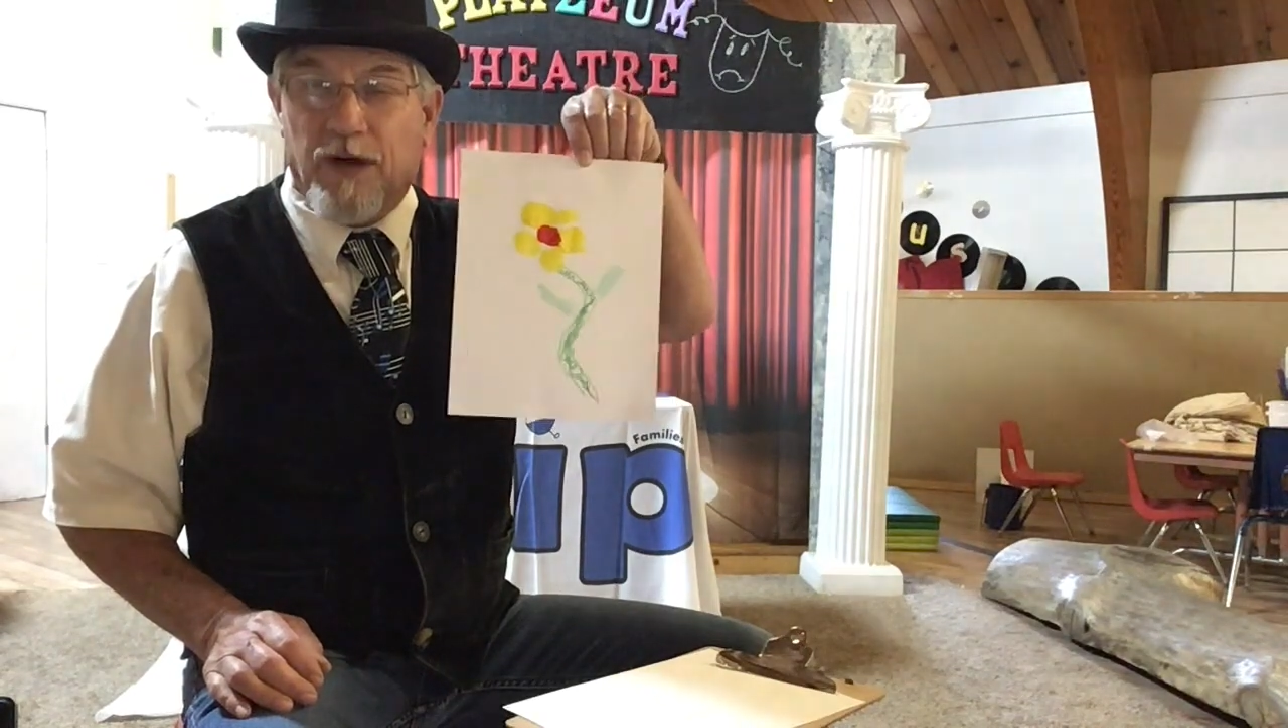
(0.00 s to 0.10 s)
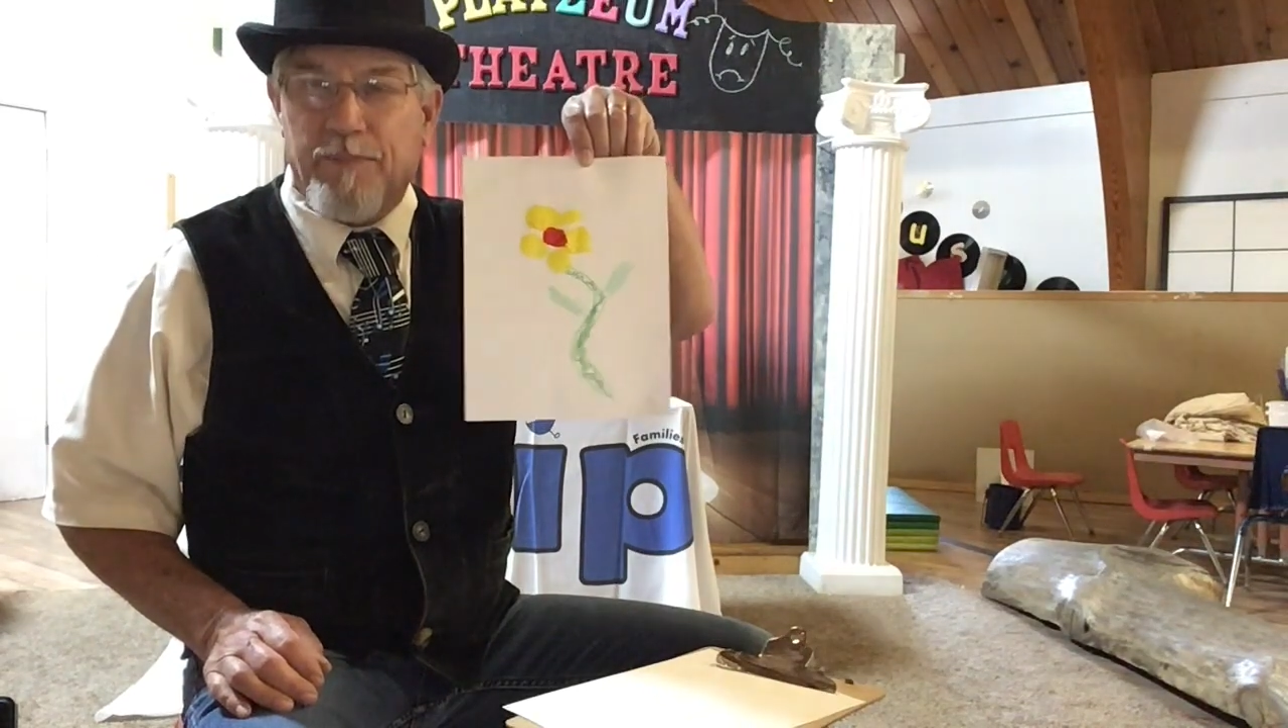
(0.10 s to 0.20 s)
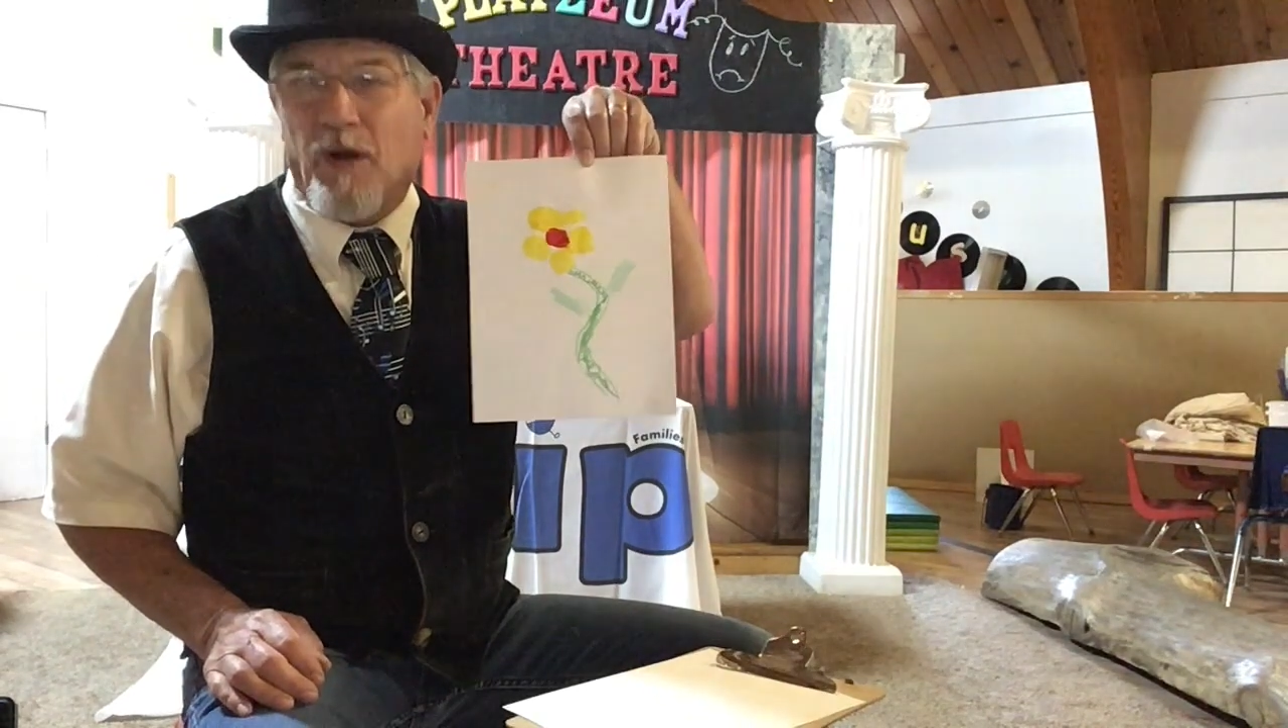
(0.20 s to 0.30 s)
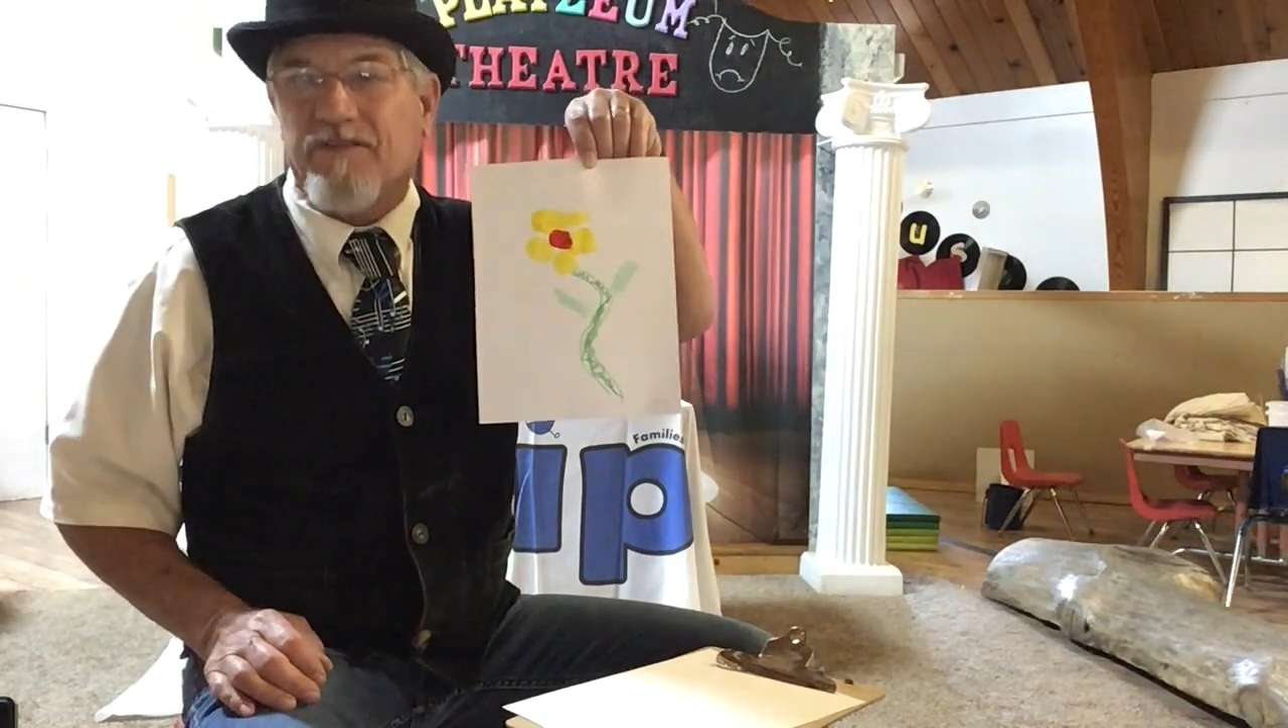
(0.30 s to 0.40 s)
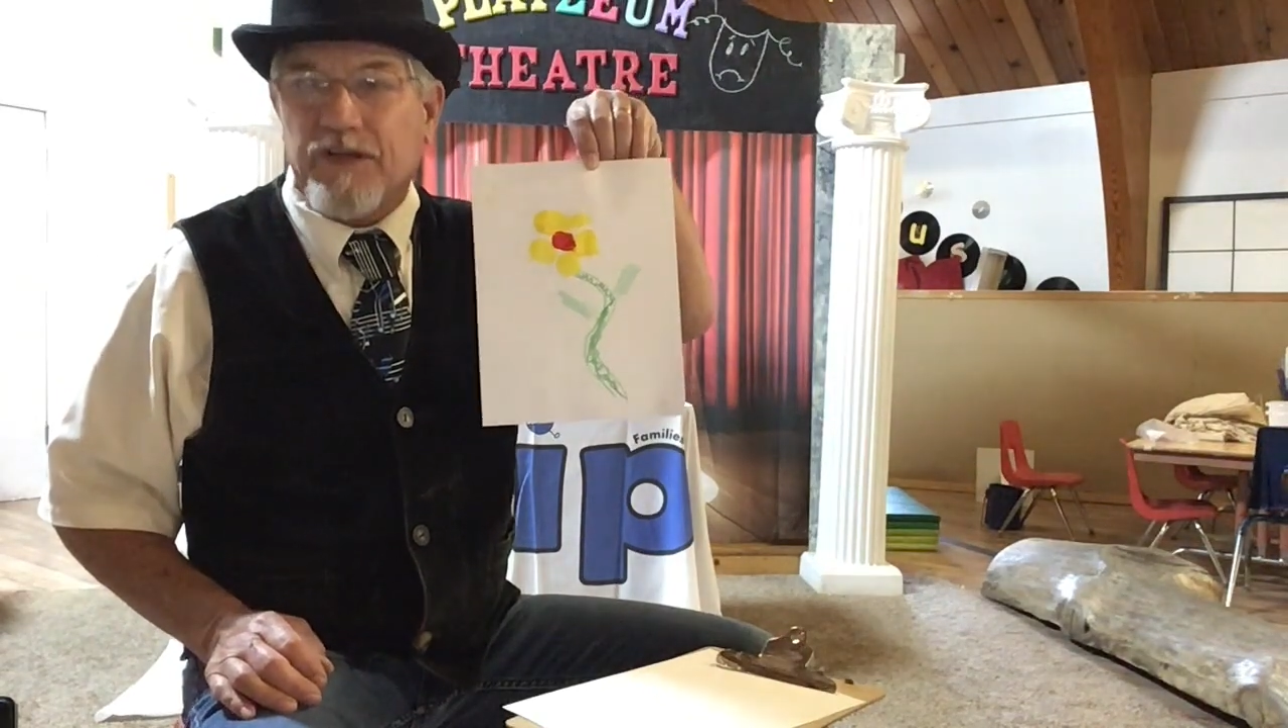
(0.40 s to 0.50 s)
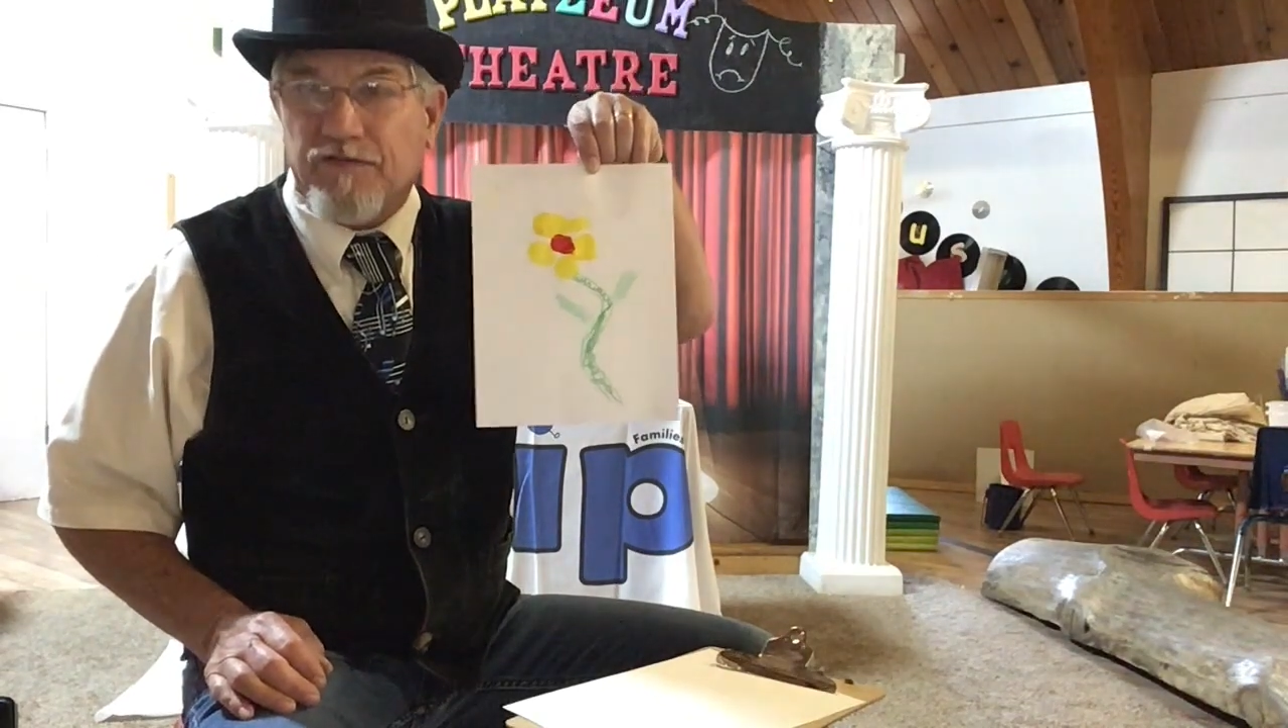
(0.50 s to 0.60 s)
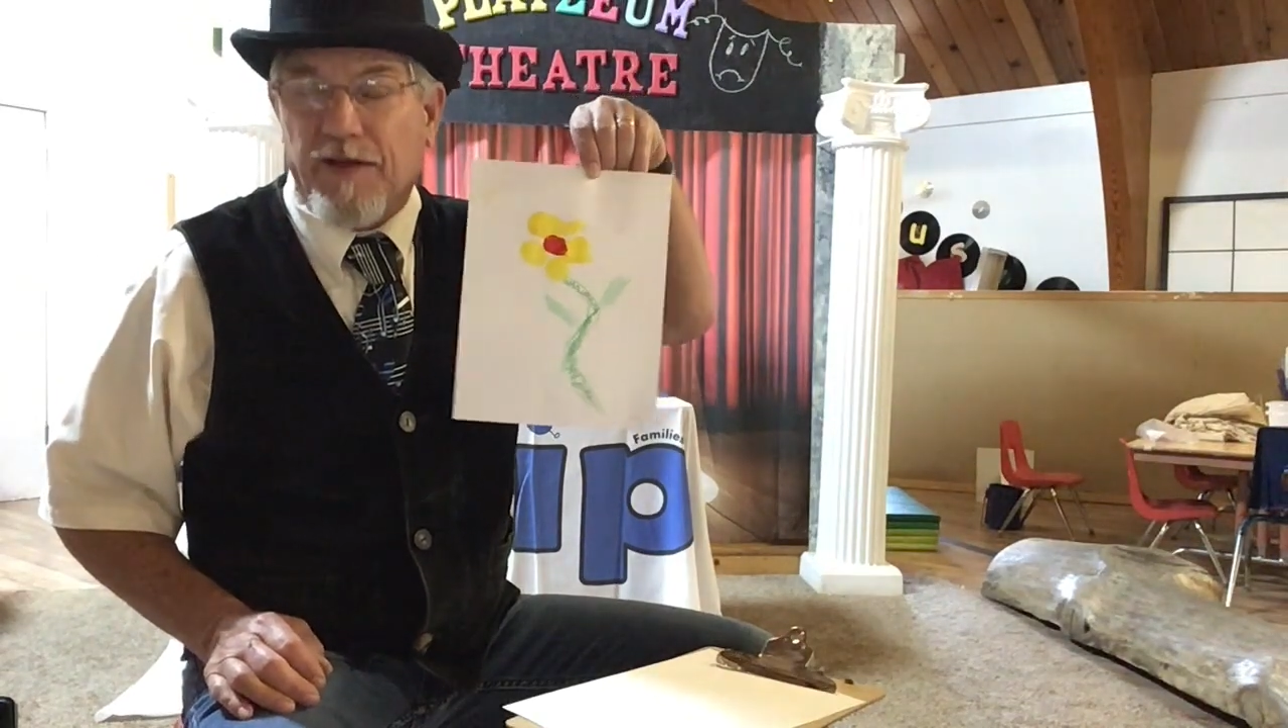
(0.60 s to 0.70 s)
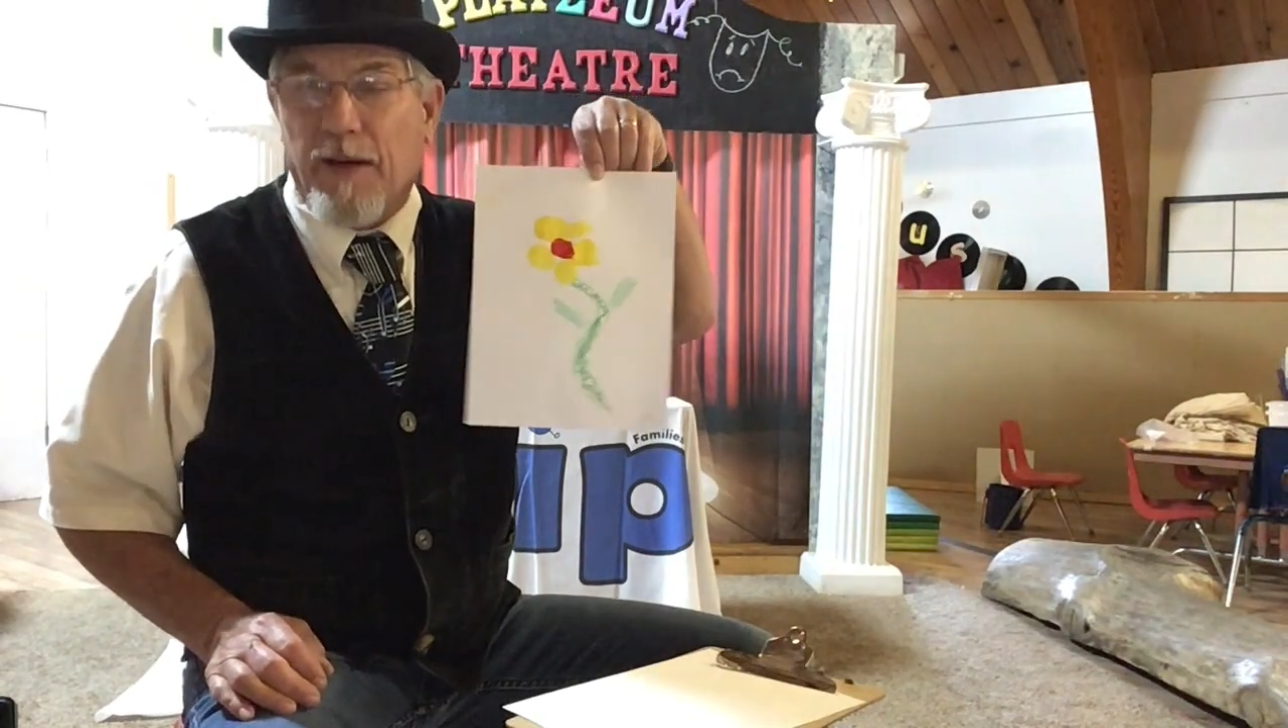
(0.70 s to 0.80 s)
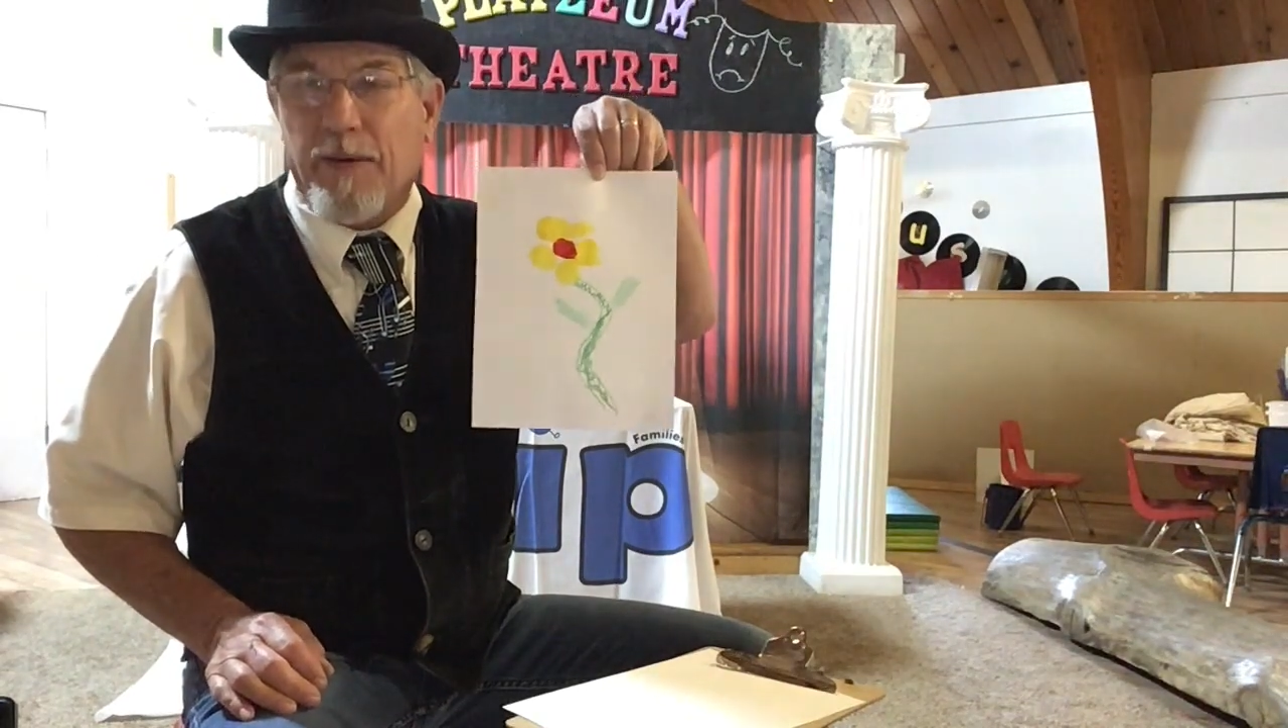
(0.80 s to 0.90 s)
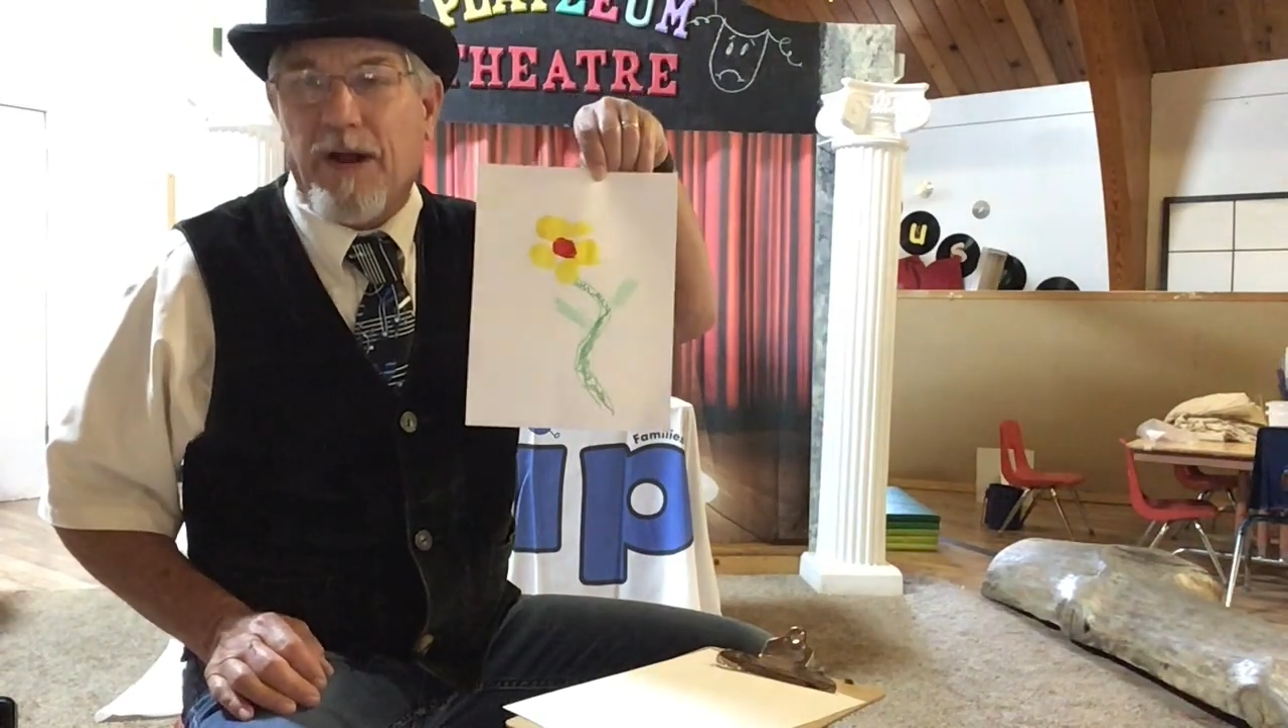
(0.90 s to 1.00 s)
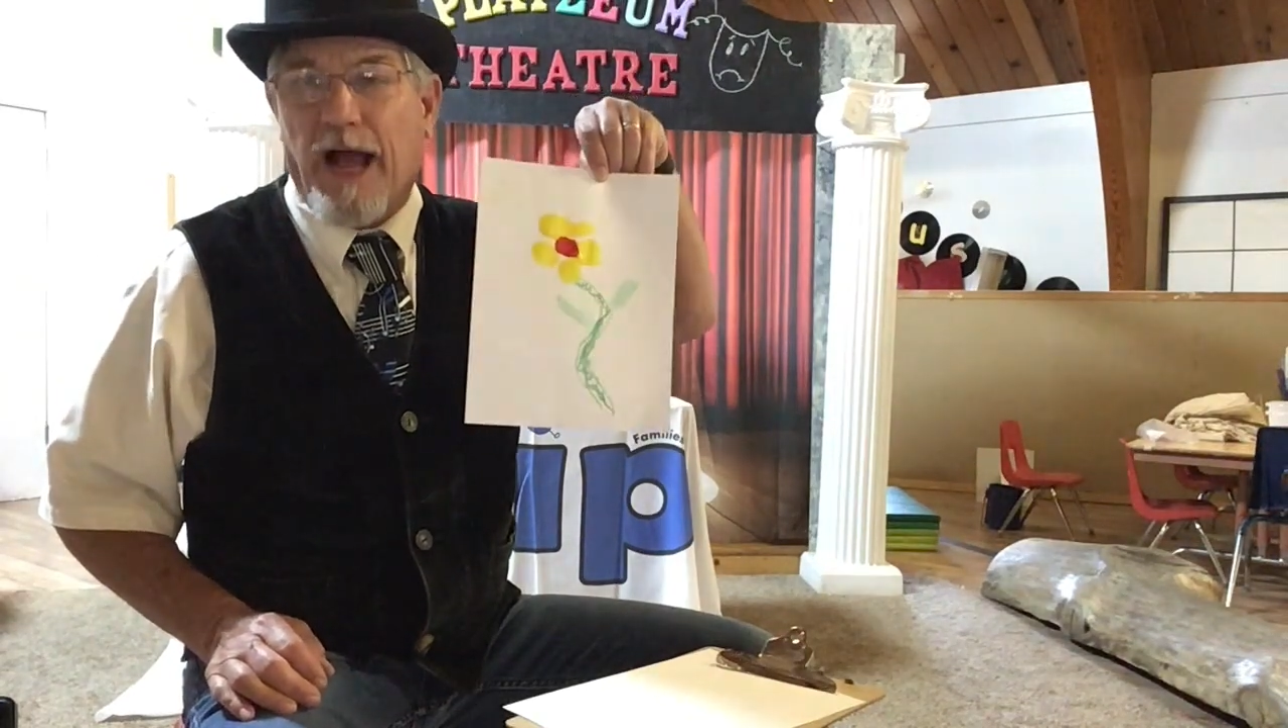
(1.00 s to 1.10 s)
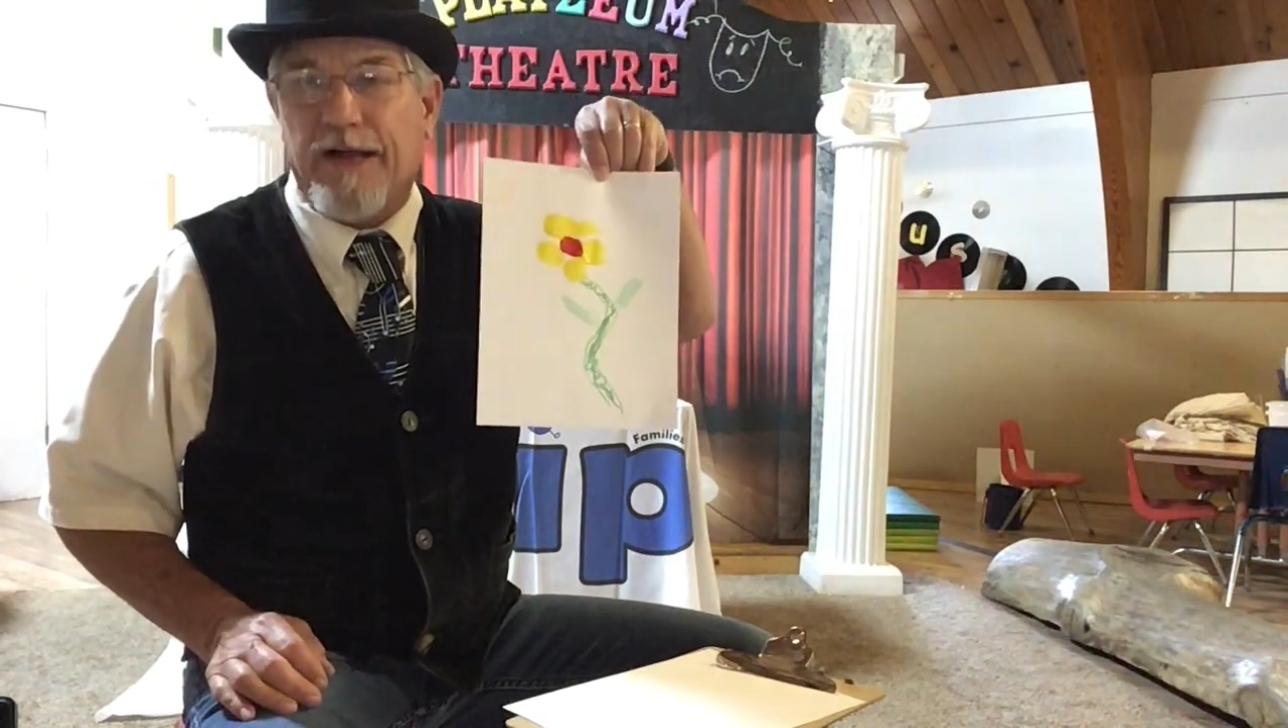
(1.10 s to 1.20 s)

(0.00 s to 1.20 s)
a perfect flower.